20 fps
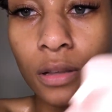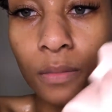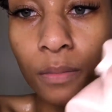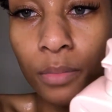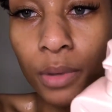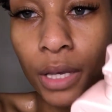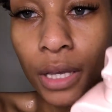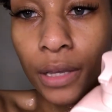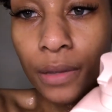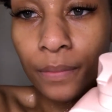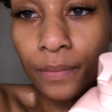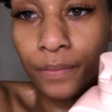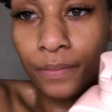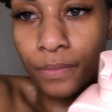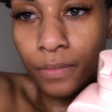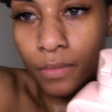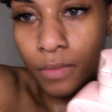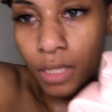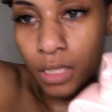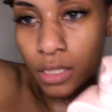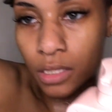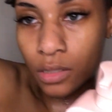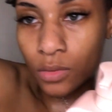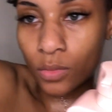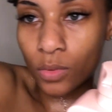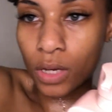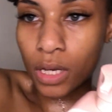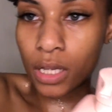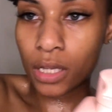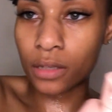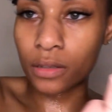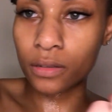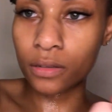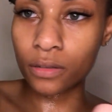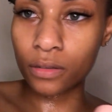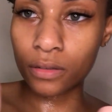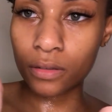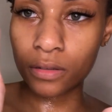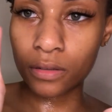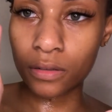but this is what.
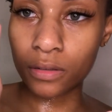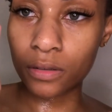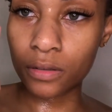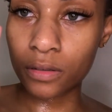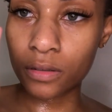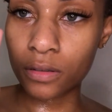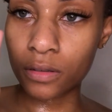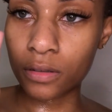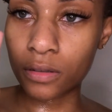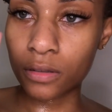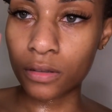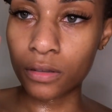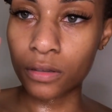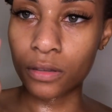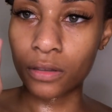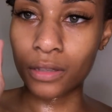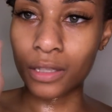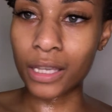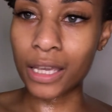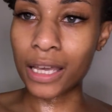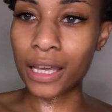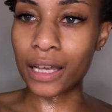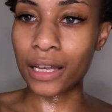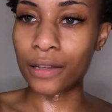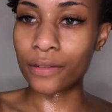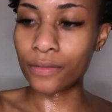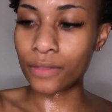Yeah,